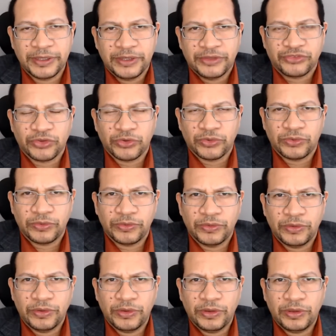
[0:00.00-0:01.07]
So
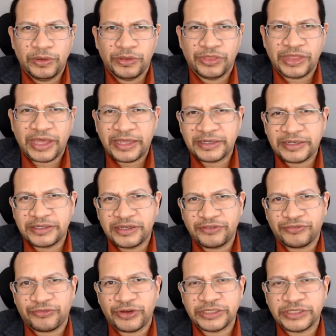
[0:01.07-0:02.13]
that
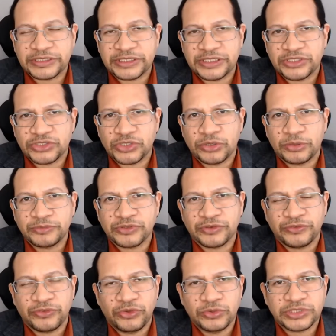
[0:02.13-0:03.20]
difference in terms
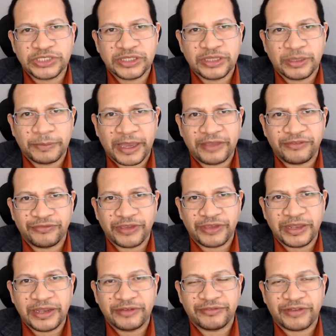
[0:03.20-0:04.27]
of using the
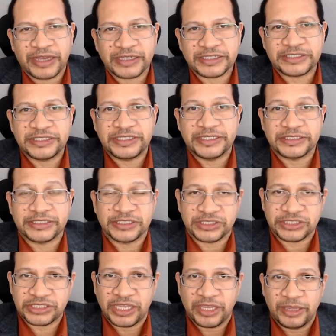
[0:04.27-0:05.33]
bivalent vaccine is the
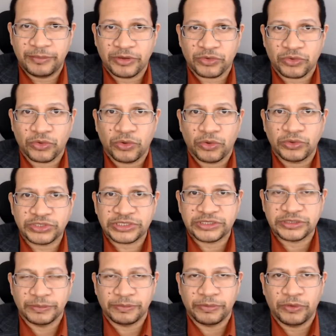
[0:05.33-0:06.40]
same across
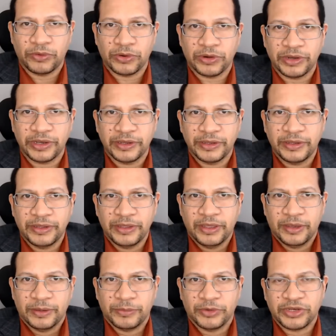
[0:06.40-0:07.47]
the board,
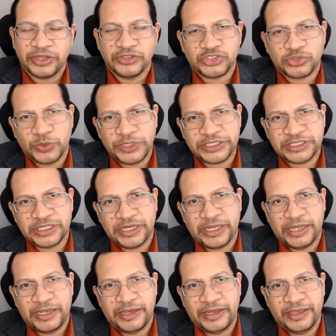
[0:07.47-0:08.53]
but in
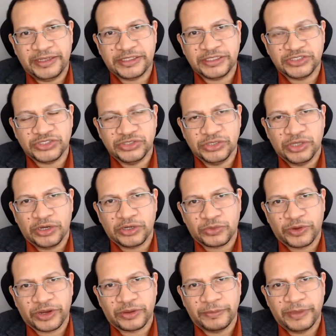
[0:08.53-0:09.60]
Switzerland, it is not
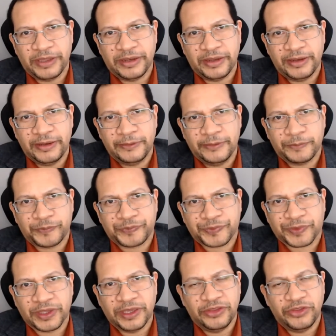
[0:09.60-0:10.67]
recommended.
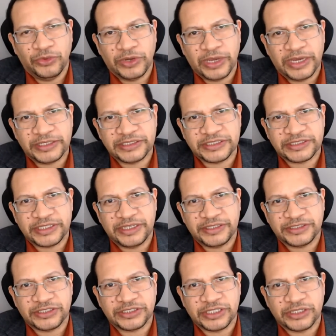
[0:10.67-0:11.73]
In the United
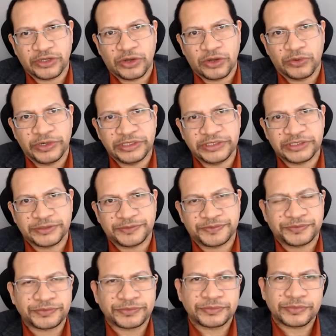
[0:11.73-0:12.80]
States, it's encouraged.
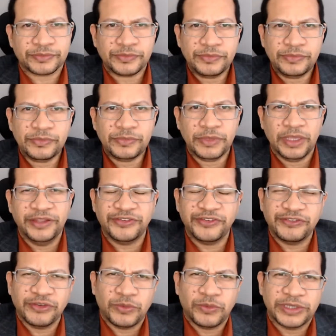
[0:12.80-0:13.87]
This
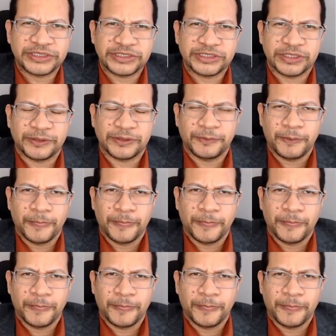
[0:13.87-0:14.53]
is the question.